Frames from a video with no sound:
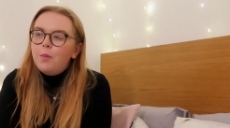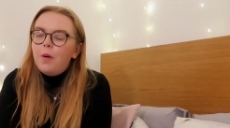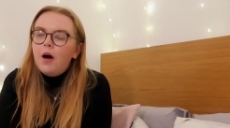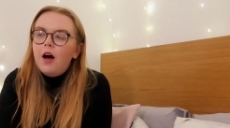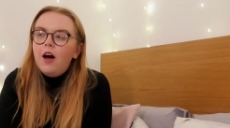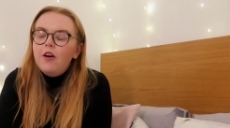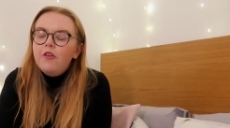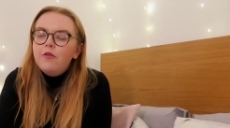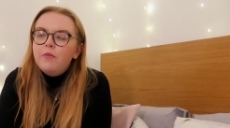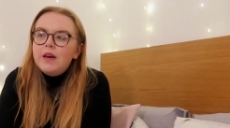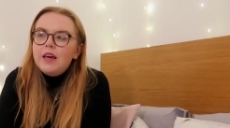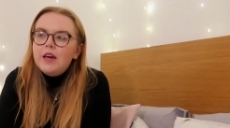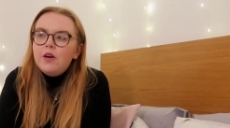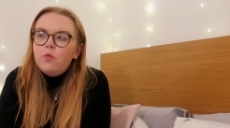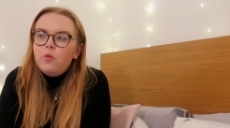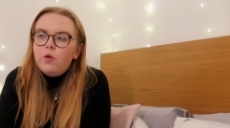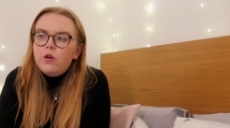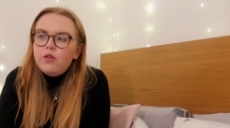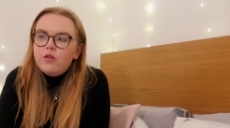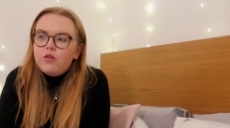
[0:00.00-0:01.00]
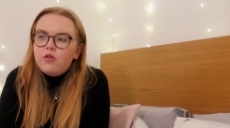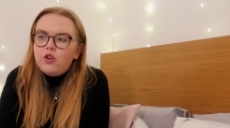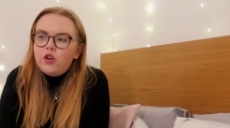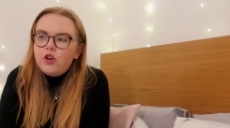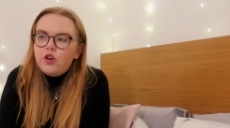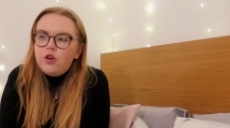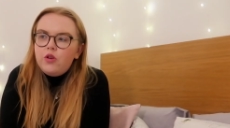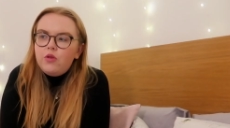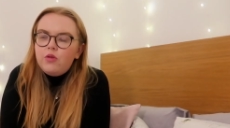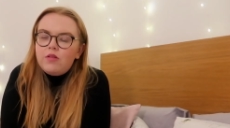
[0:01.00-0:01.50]
part of me wants
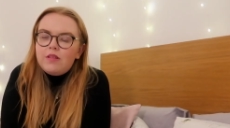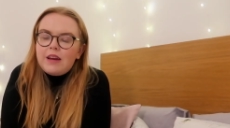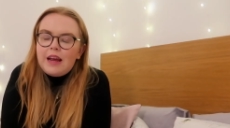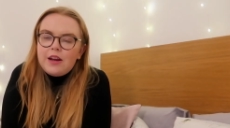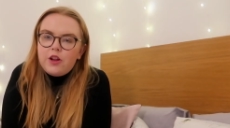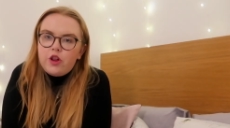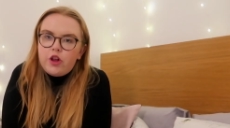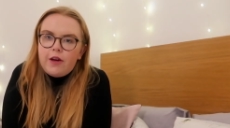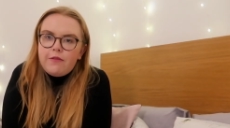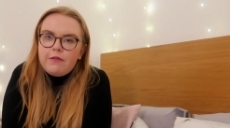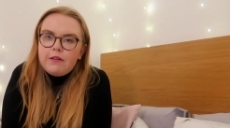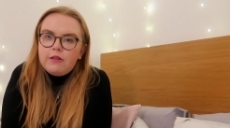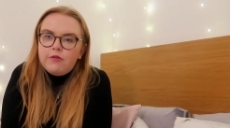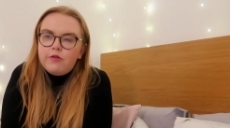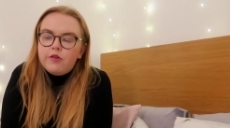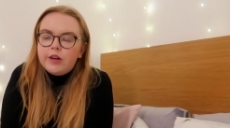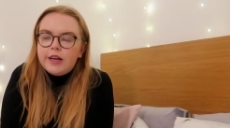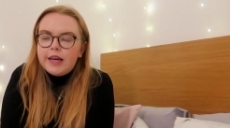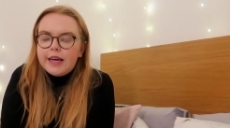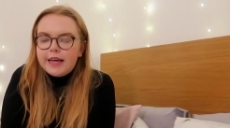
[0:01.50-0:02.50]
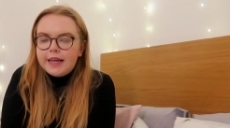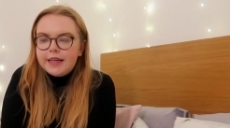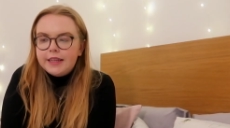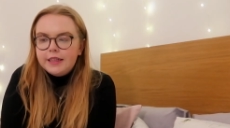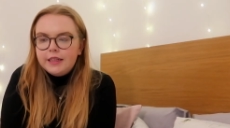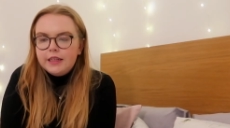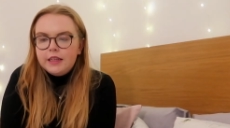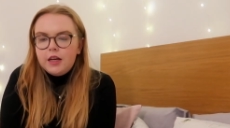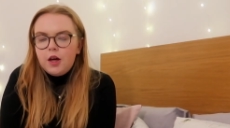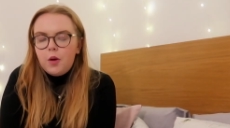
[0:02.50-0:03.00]
to stay in Sheffield for a year.
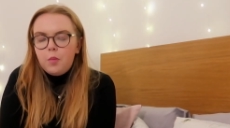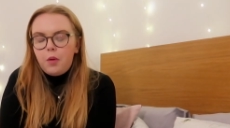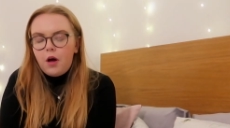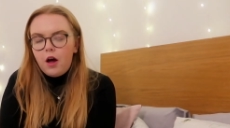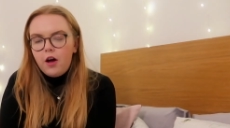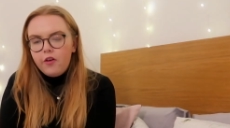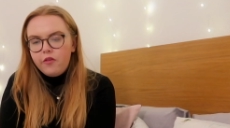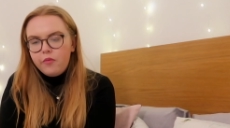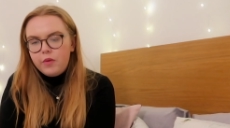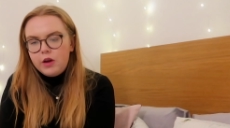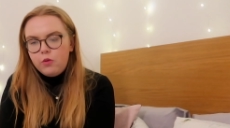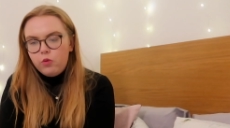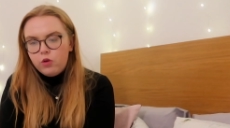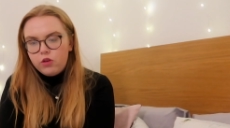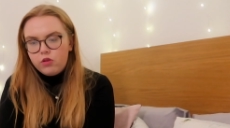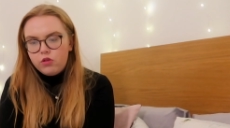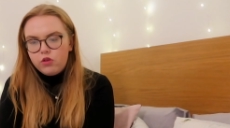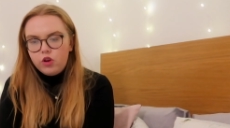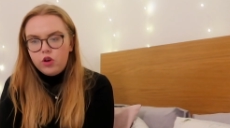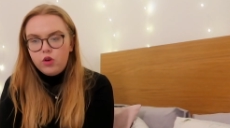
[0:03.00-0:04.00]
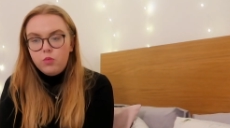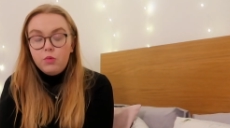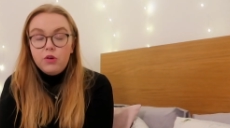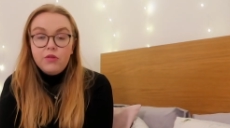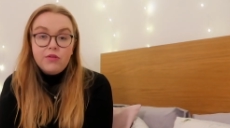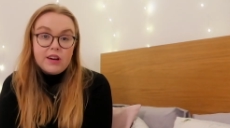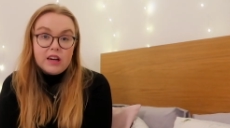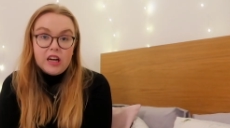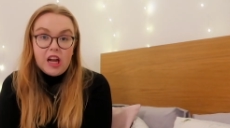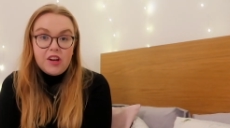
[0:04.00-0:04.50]
Part of me wants to
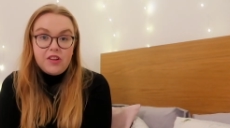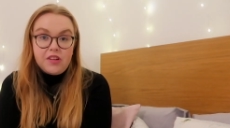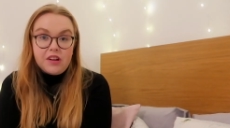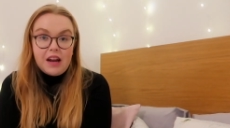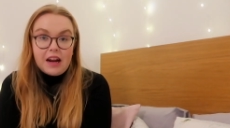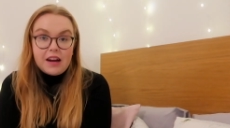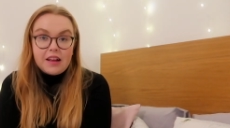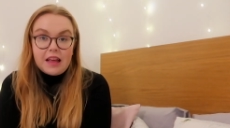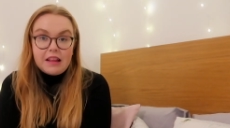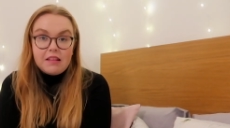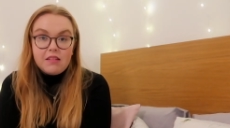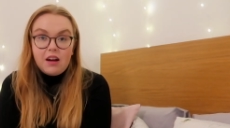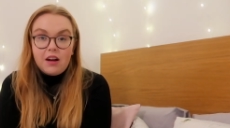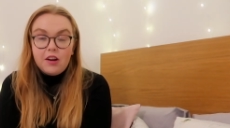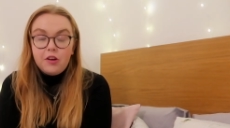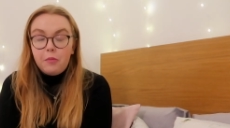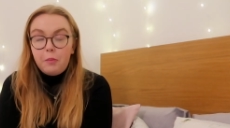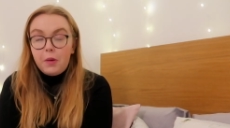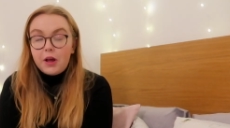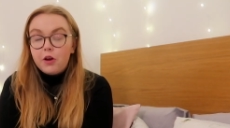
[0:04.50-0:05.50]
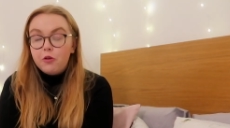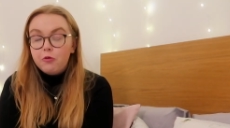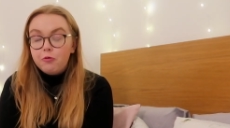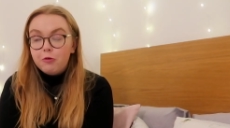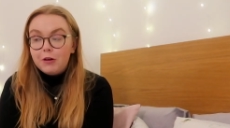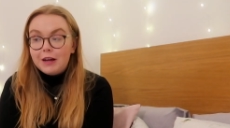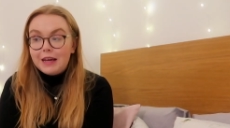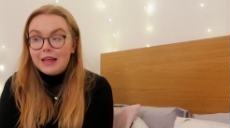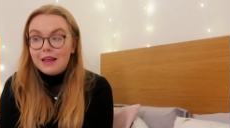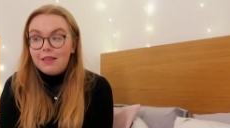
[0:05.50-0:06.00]
move to London and get started on my
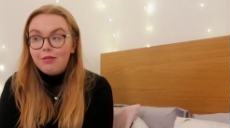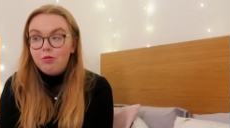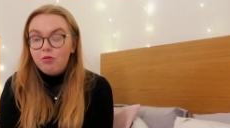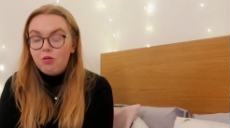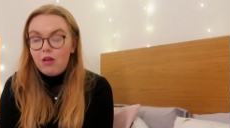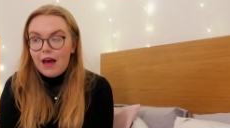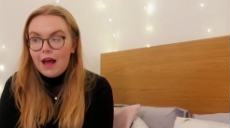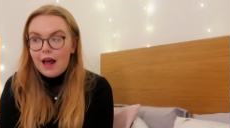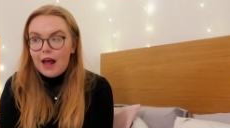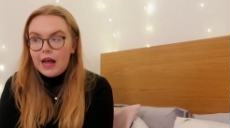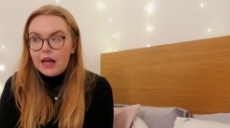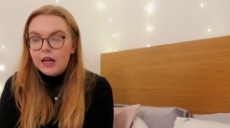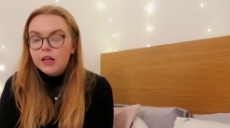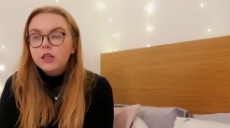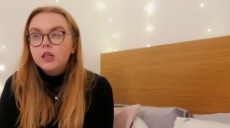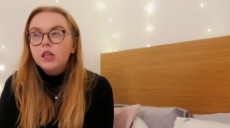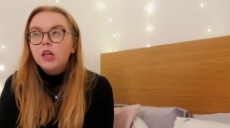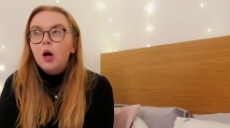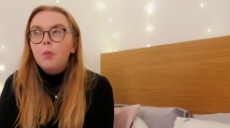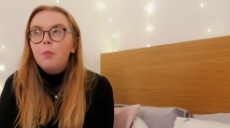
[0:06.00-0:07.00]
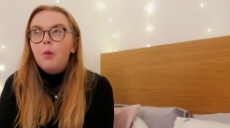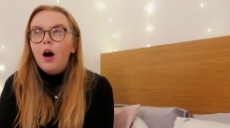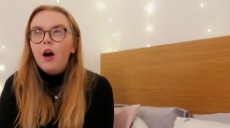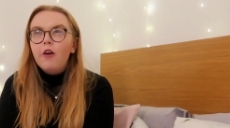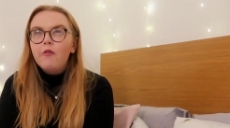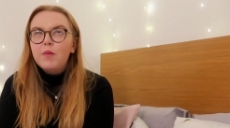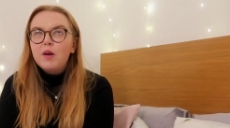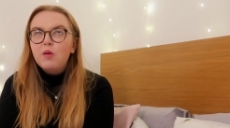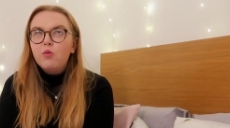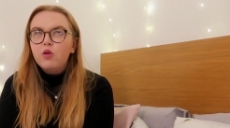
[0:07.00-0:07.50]
career there. Part
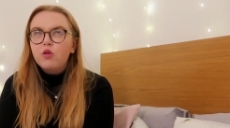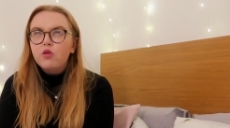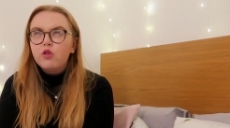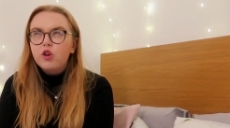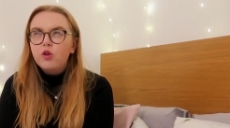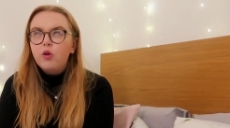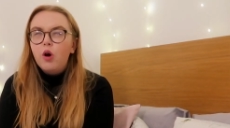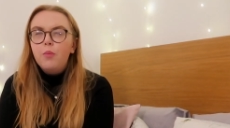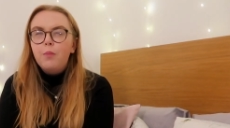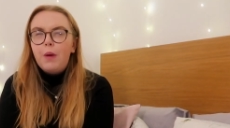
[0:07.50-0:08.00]
of me wants to au